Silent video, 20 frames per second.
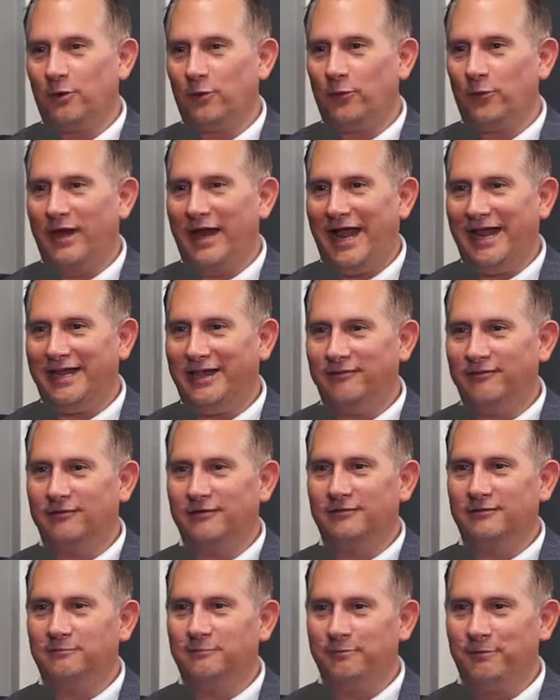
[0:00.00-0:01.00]
But what I get
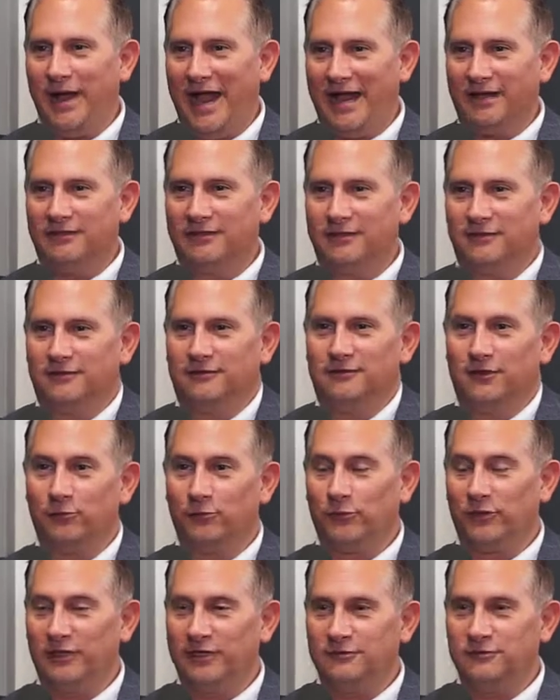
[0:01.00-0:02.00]
back that,
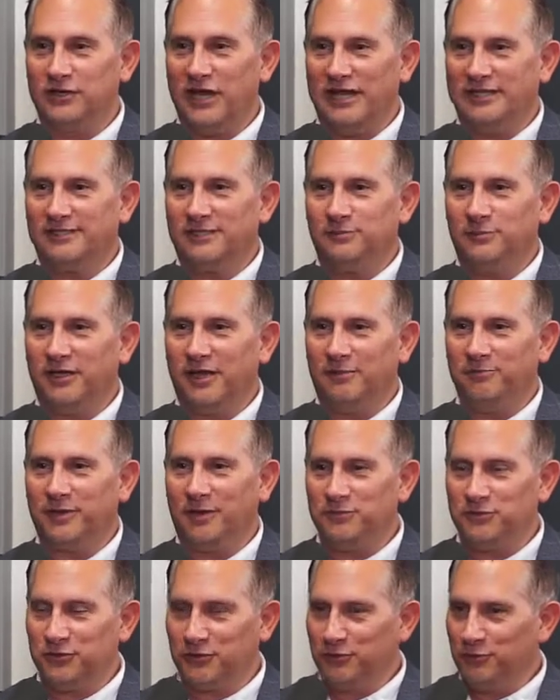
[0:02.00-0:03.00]
that really jazzes me up,
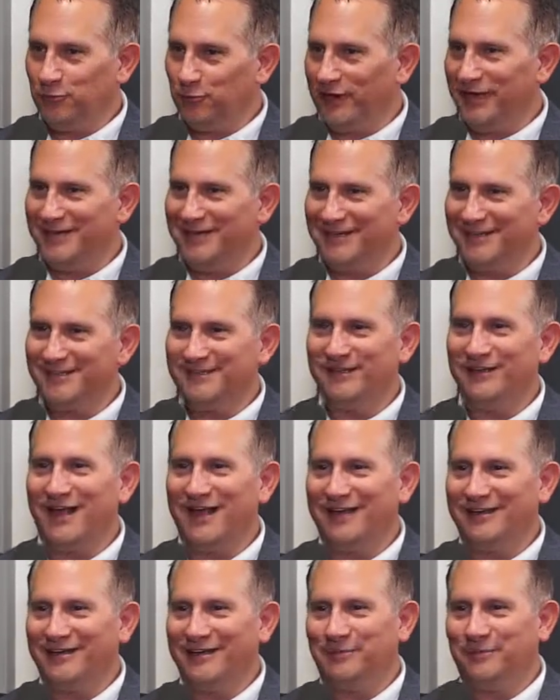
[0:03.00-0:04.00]
and I'm sure you run into this a
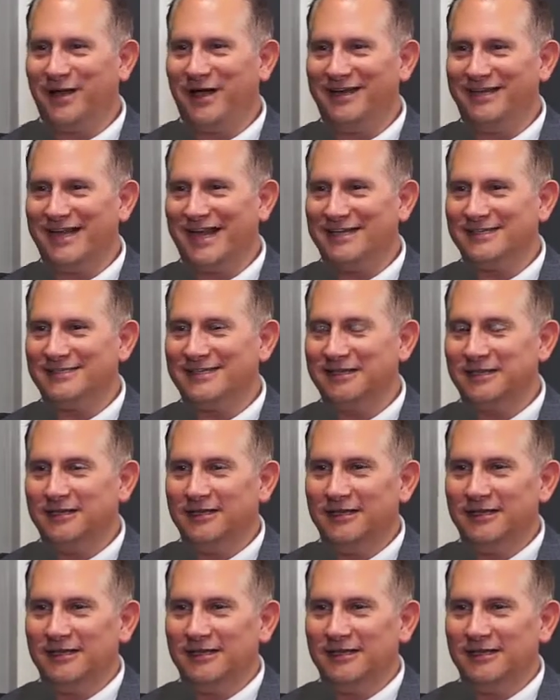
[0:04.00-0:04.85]
lot in the yep. podcast,